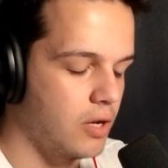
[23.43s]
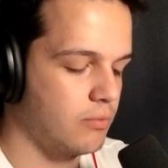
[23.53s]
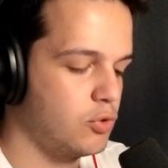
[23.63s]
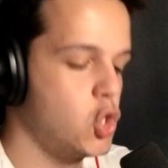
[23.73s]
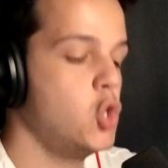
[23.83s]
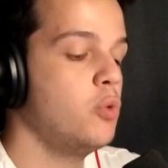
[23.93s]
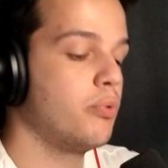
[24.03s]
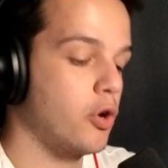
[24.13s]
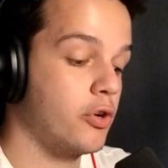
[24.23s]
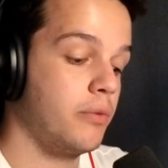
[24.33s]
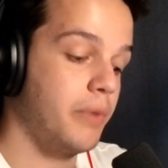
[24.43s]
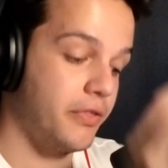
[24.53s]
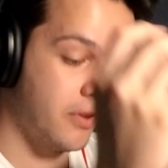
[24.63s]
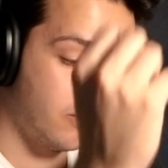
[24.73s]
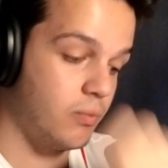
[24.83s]
too broken,
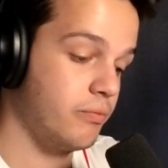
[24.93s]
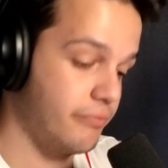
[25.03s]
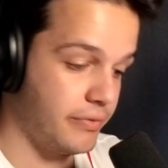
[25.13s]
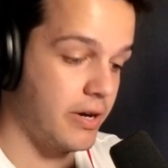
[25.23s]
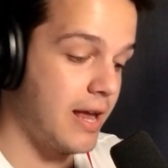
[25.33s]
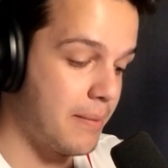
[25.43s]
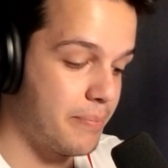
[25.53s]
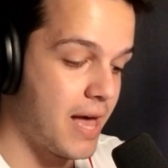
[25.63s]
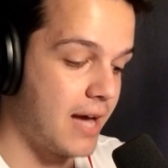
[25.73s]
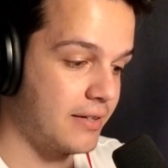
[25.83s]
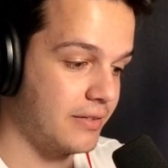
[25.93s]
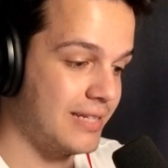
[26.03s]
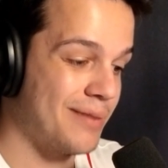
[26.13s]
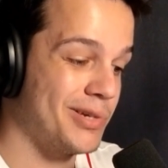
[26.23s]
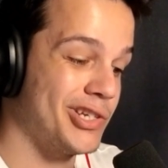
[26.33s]
but their impact on
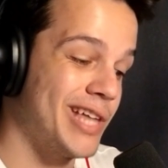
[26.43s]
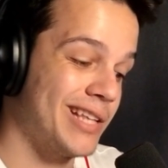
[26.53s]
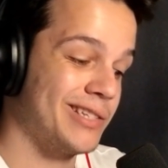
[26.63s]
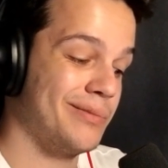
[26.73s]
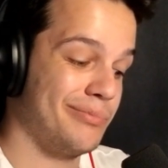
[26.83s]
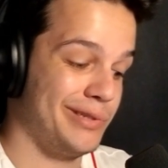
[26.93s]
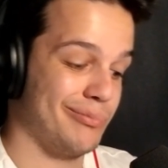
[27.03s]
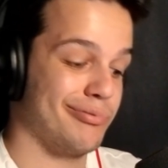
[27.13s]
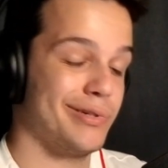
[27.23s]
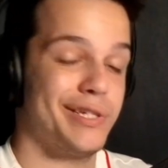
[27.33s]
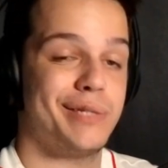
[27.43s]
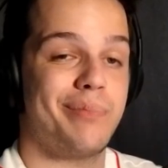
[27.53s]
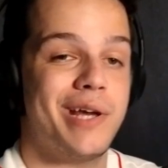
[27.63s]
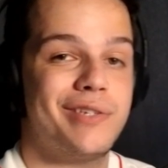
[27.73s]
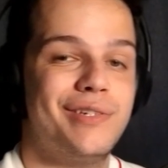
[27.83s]
damage, that's going to be pretty
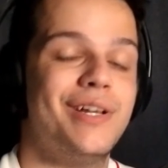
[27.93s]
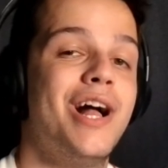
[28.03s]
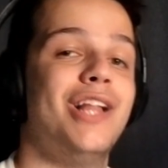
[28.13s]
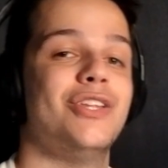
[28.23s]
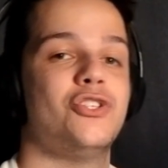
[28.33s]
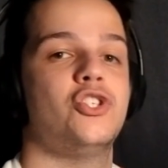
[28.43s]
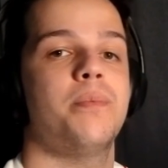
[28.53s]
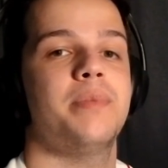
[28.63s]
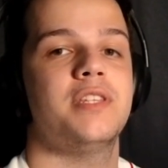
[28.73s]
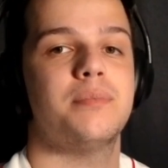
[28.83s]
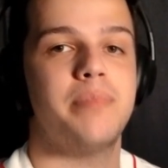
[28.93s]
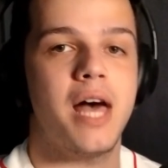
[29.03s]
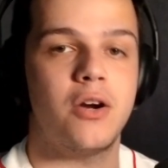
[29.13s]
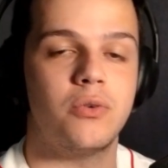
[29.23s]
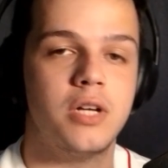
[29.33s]
spicy. Let's jump into
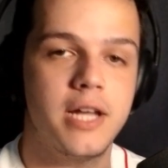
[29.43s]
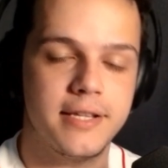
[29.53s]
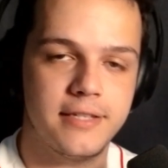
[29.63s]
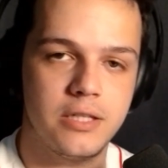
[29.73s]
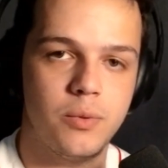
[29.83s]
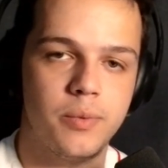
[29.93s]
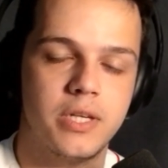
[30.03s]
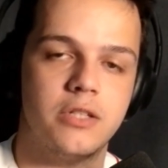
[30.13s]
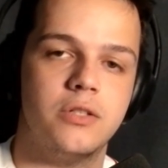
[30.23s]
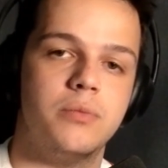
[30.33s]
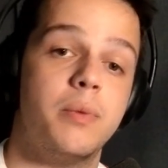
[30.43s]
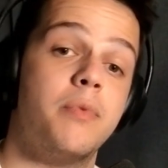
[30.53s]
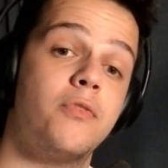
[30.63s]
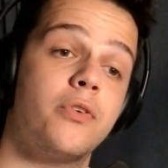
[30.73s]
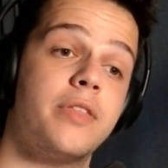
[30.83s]
battle and see what we can do. But
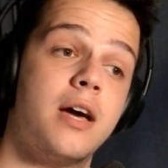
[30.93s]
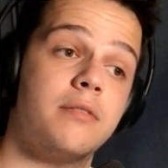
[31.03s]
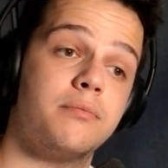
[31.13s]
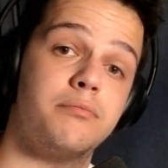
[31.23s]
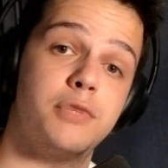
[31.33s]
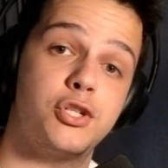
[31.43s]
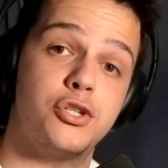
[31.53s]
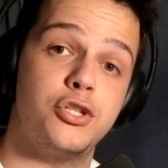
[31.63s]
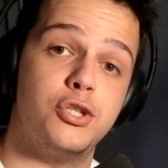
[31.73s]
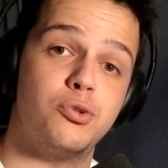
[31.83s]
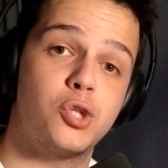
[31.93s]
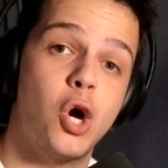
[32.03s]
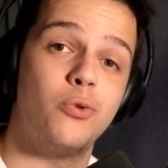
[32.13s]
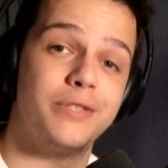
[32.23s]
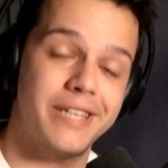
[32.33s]
before that, make sure to use
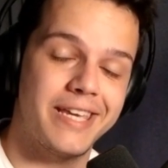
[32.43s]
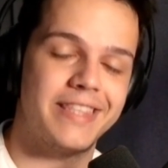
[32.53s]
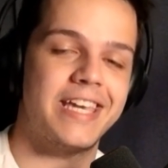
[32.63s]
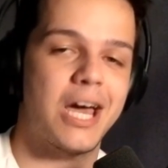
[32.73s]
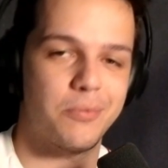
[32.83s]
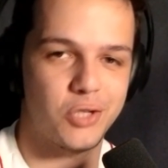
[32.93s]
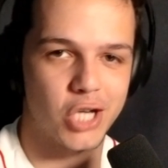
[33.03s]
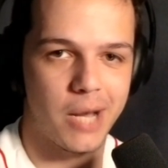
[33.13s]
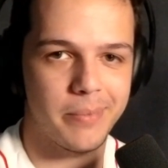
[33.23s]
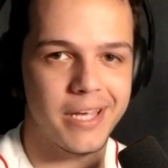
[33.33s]
code Zay in the Atom Shop.